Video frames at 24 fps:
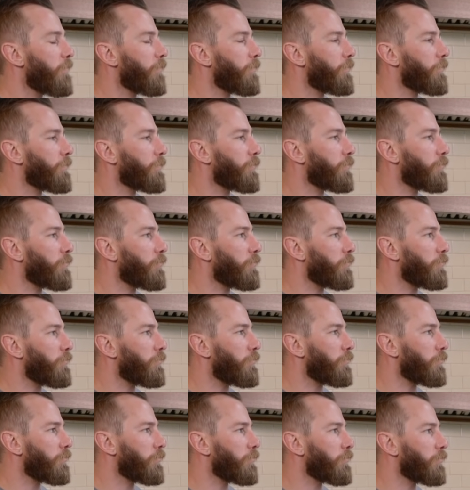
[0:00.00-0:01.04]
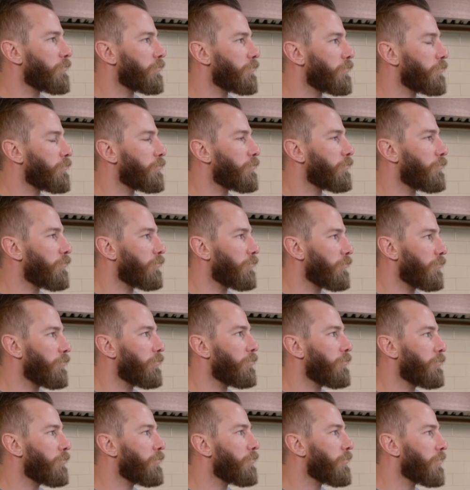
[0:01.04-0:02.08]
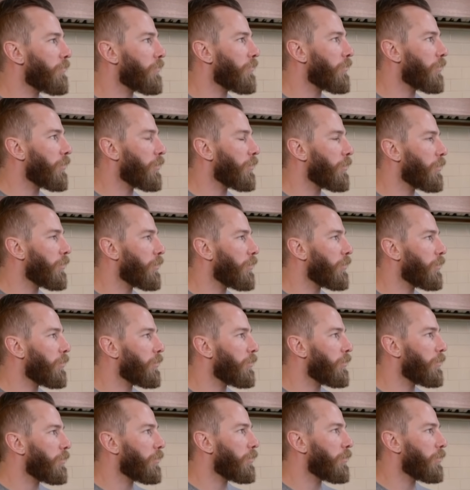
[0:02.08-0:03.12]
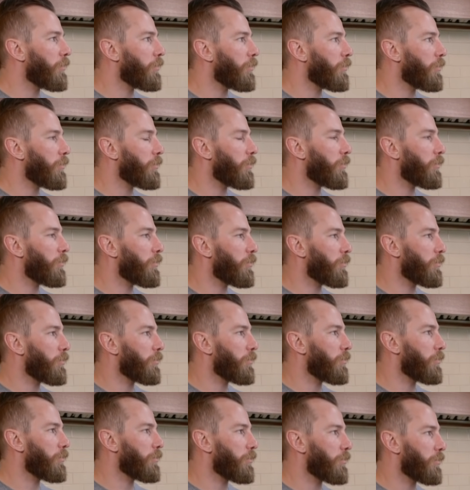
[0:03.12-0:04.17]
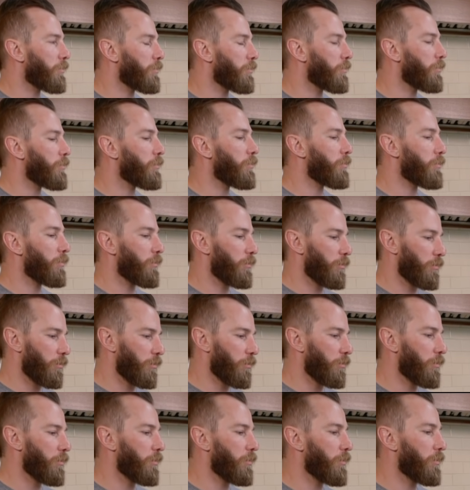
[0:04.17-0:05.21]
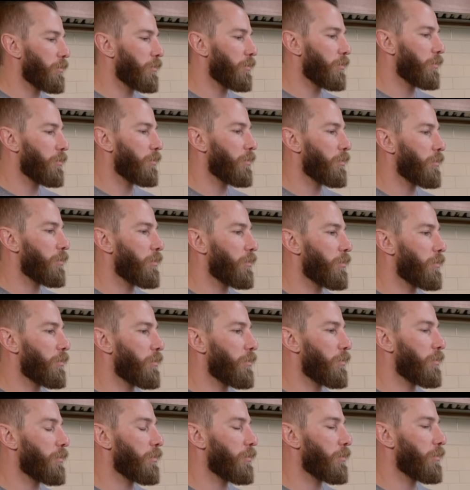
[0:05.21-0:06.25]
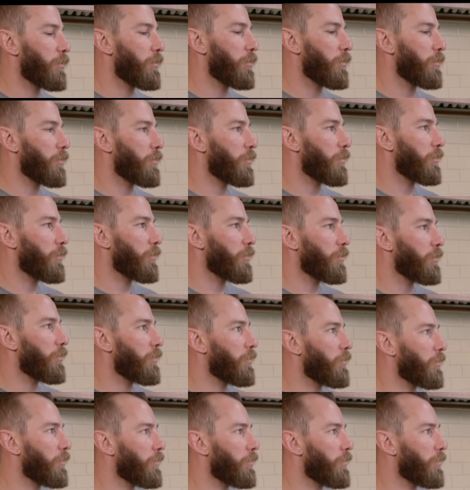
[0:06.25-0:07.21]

[no speech]